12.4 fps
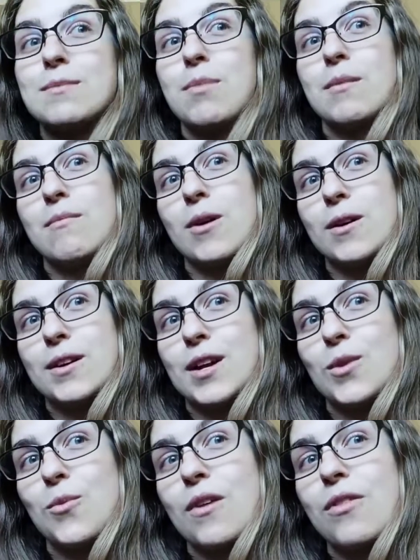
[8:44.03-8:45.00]

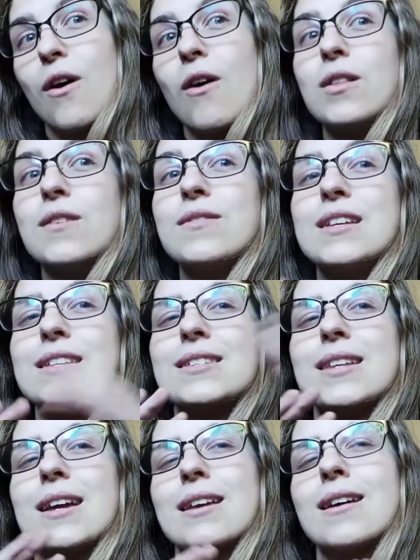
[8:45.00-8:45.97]
bombarded with all of these
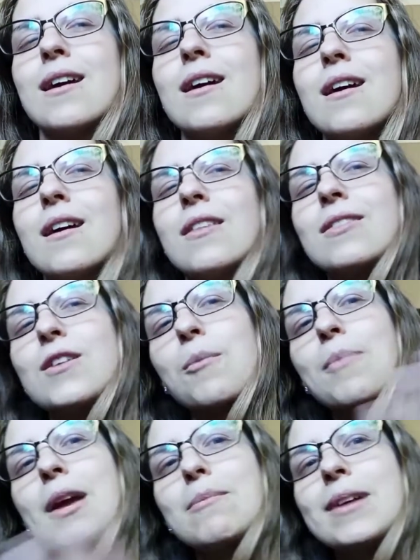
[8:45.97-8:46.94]
like, your
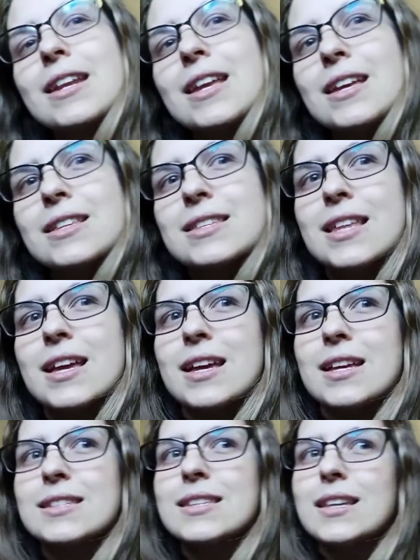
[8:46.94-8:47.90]
baby needs
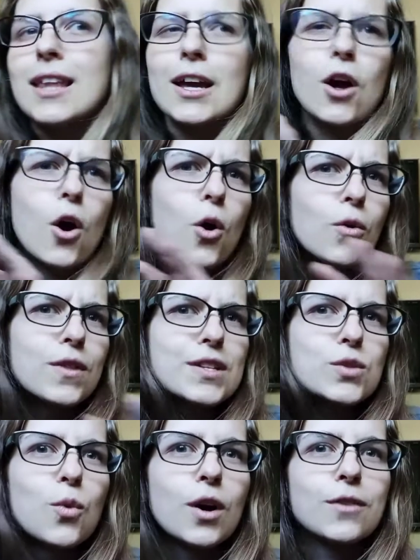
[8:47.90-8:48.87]
this, and like, oh,
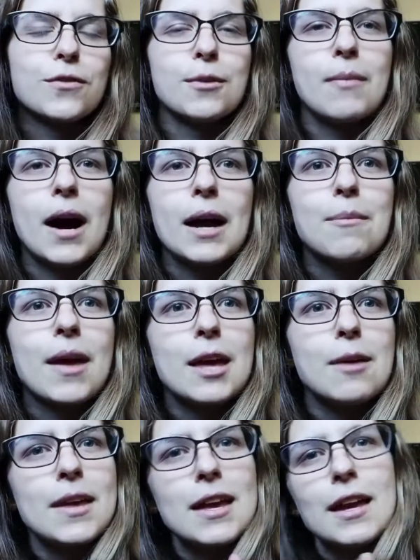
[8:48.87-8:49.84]
this worked for my
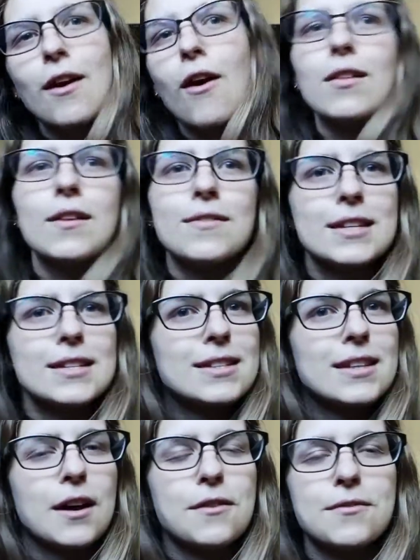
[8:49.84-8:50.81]
baby, and all of this
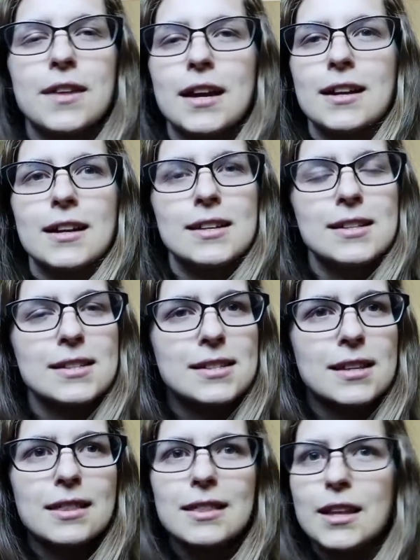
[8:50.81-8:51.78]
stuff that is
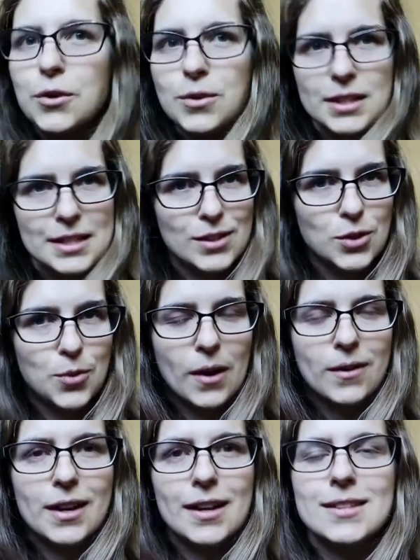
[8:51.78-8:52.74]
literally
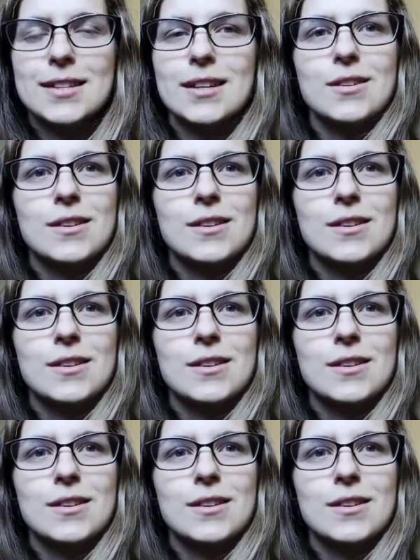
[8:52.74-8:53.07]
surrounding us at